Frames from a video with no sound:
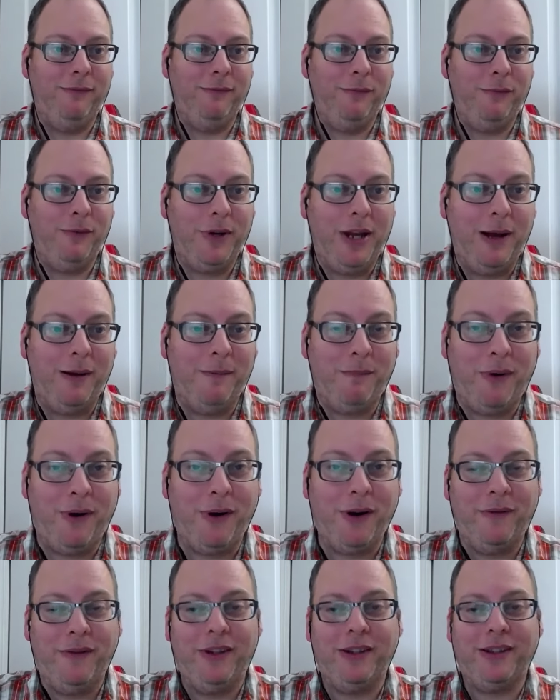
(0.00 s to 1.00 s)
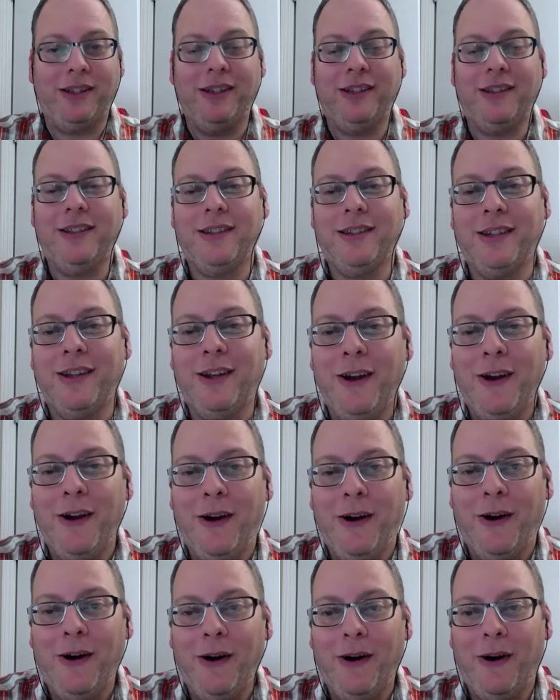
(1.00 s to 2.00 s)
we're not part of this. This is
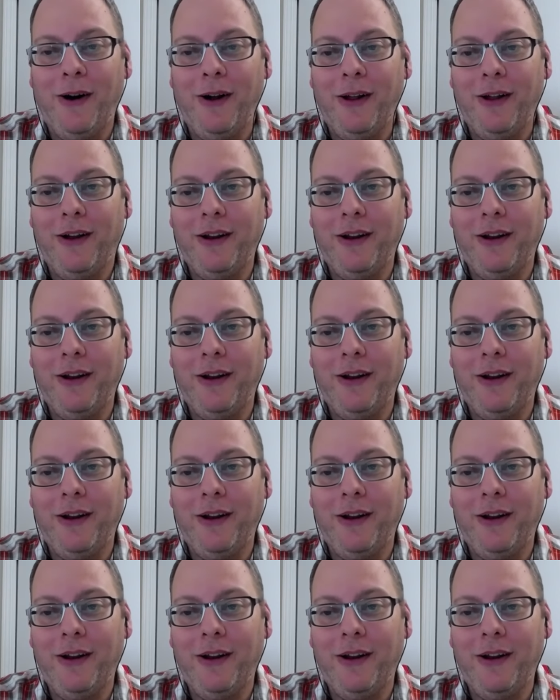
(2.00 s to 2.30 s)
all